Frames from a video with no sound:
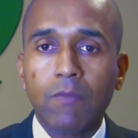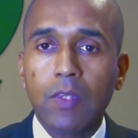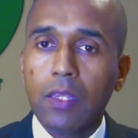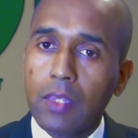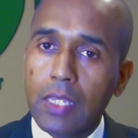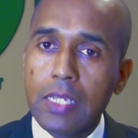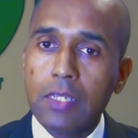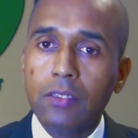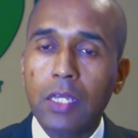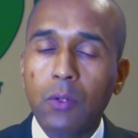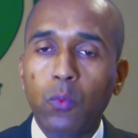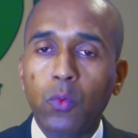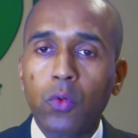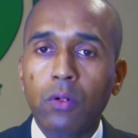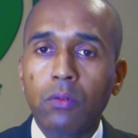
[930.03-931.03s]
things
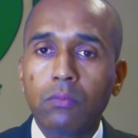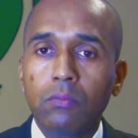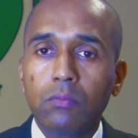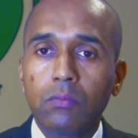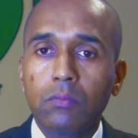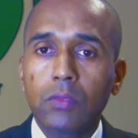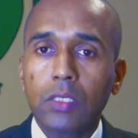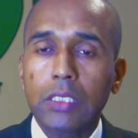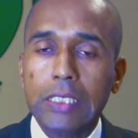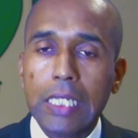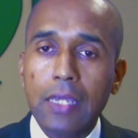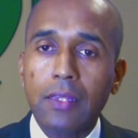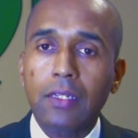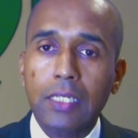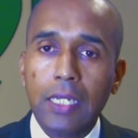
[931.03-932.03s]
that were
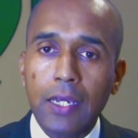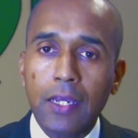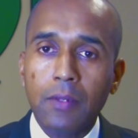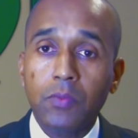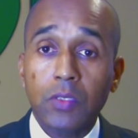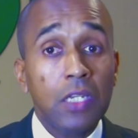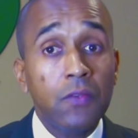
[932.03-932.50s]
sign at the times,